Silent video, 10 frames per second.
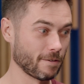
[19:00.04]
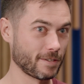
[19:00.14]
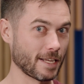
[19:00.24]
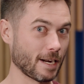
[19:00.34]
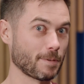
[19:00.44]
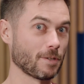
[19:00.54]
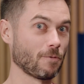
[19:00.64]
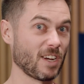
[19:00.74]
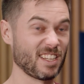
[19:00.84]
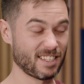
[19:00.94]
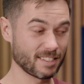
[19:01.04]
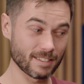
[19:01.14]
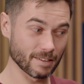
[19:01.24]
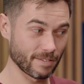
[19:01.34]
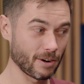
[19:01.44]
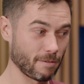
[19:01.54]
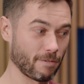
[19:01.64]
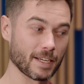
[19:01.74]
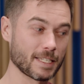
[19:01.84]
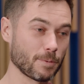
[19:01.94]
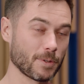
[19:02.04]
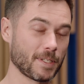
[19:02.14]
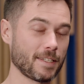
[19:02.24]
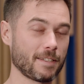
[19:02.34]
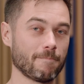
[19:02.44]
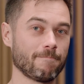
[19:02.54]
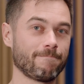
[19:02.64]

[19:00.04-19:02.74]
setups and rigs. It's a very flexible system.